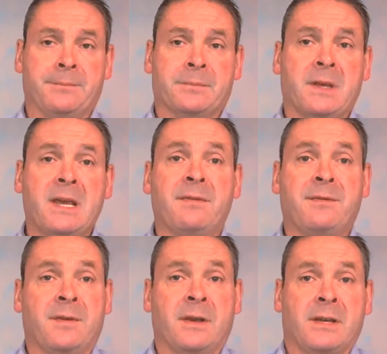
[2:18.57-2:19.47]

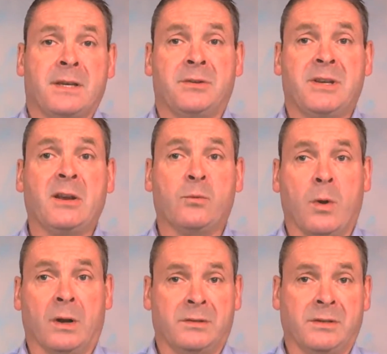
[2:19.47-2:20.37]
If you did
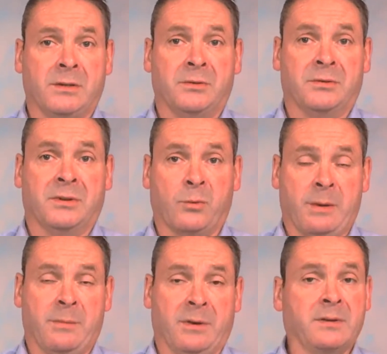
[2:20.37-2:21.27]
want to use
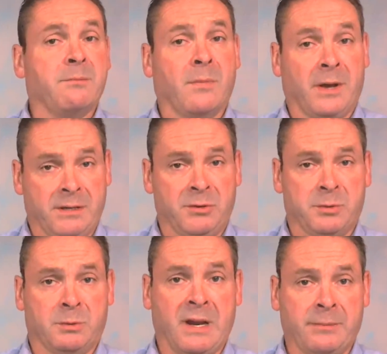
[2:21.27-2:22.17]
equipment, my usual
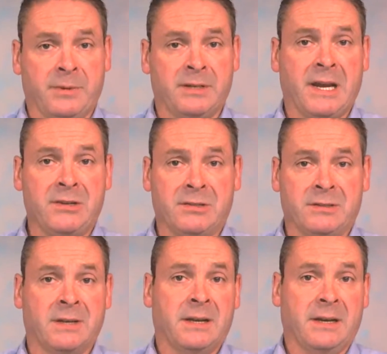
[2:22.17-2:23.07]
recommendation
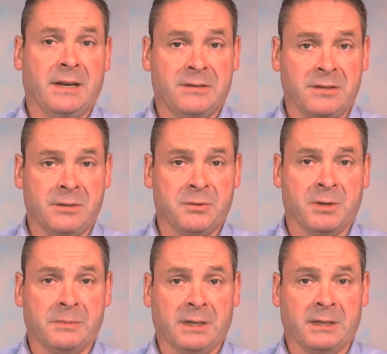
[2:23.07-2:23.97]
is to use
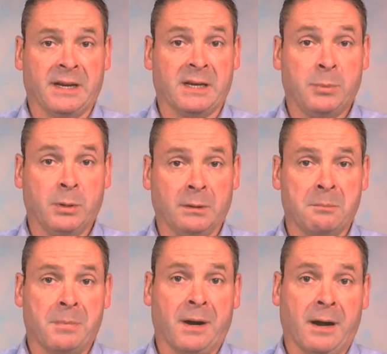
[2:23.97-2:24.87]
something like a pull-up
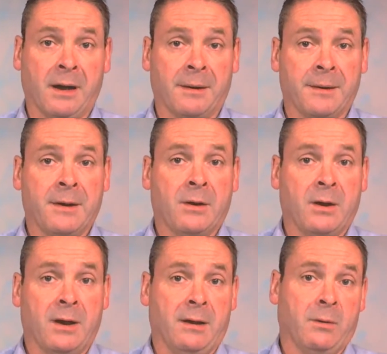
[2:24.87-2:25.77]
bar
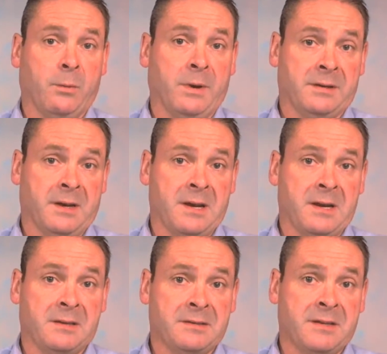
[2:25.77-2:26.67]
with a
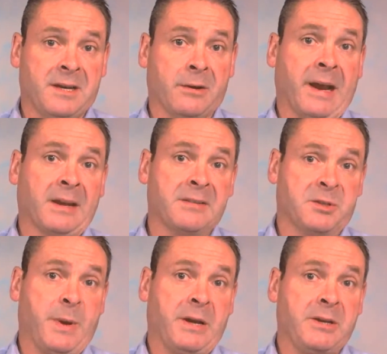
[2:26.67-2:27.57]
TRX
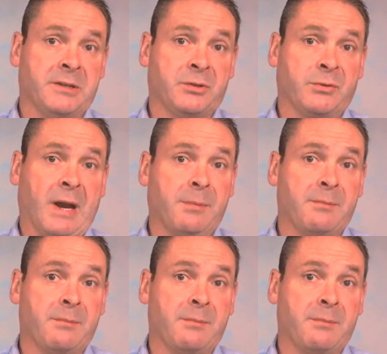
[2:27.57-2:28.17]
suspension strap.